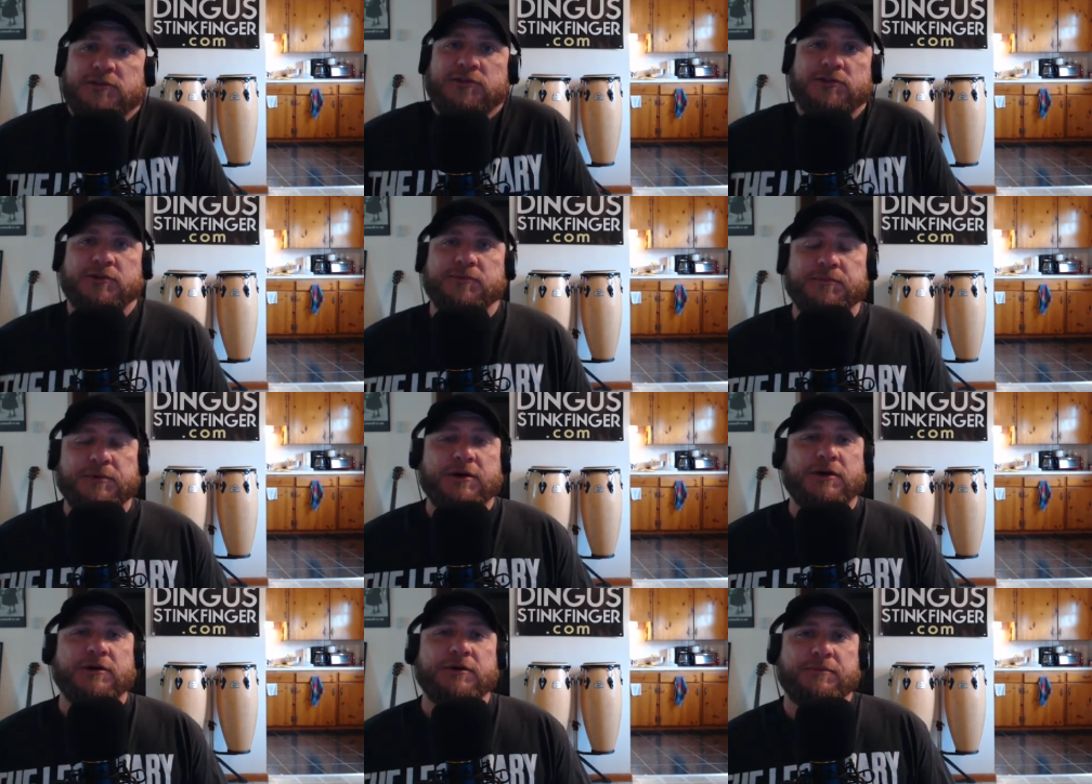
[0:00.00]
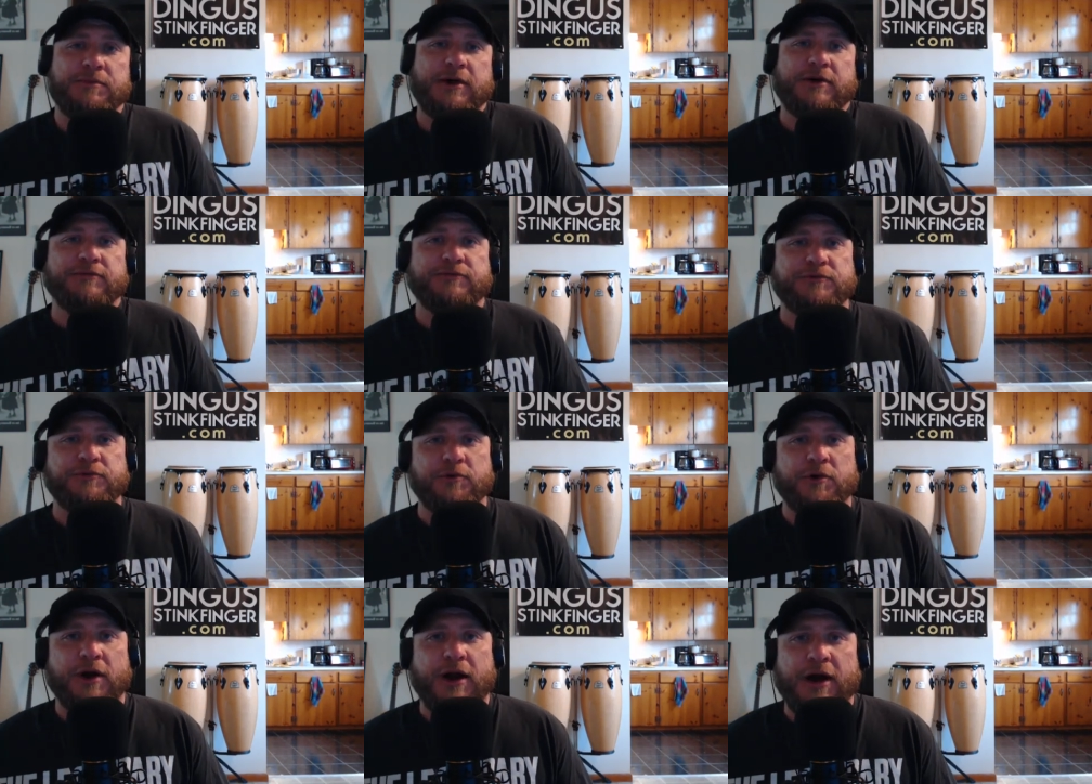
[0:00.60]
It took them about
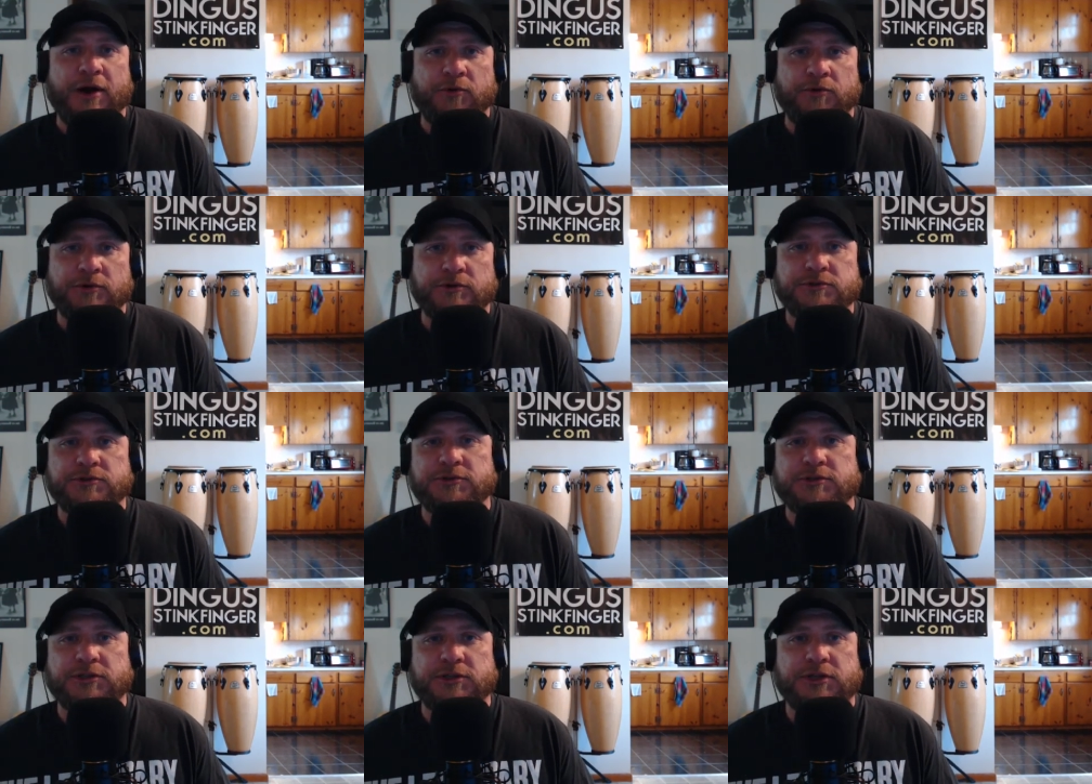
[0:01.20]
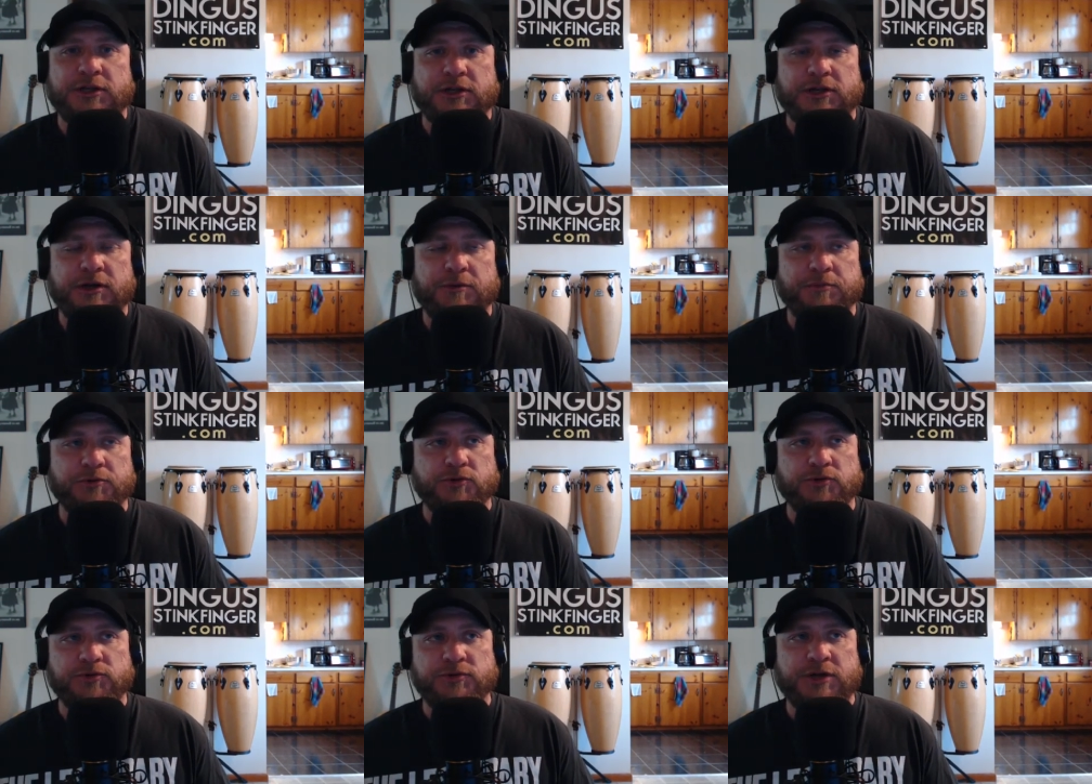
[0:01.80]
4 hours to get a
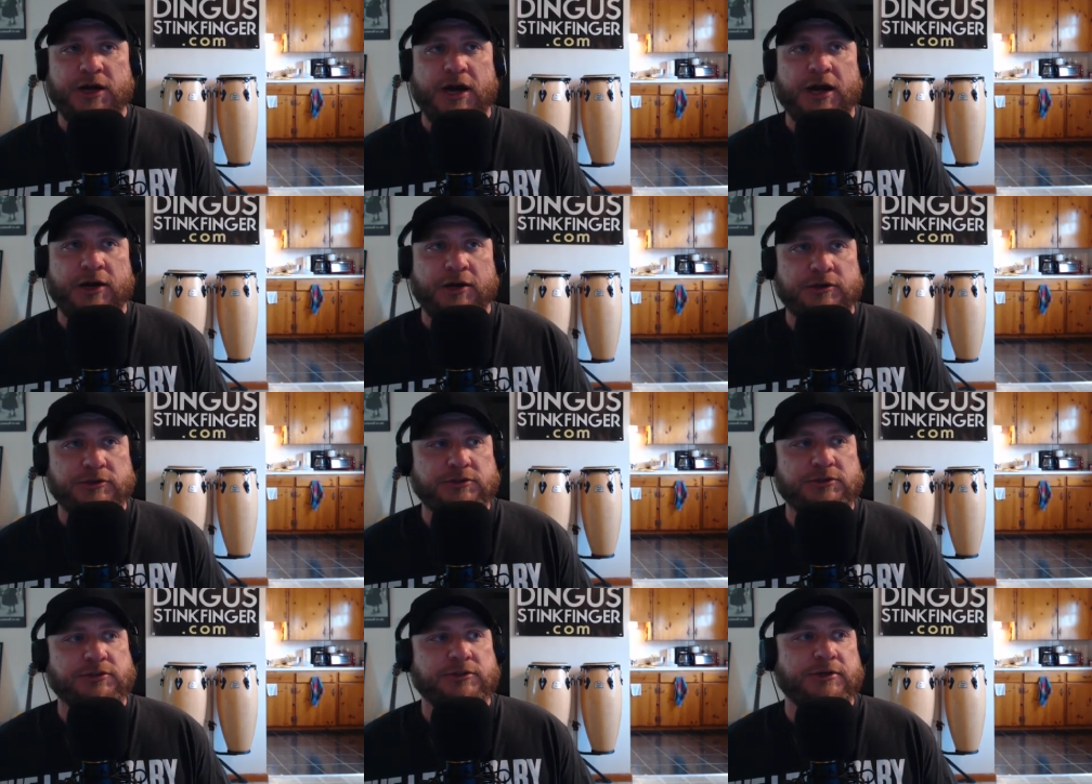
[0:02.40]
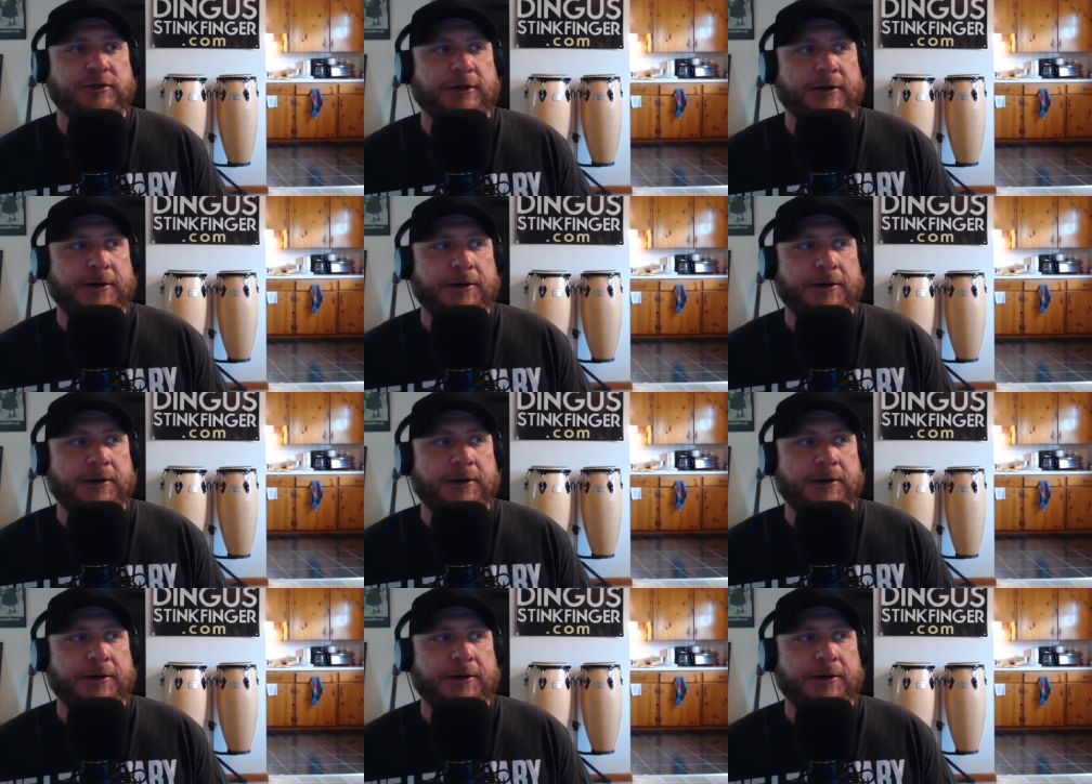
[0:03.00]
couple new tires.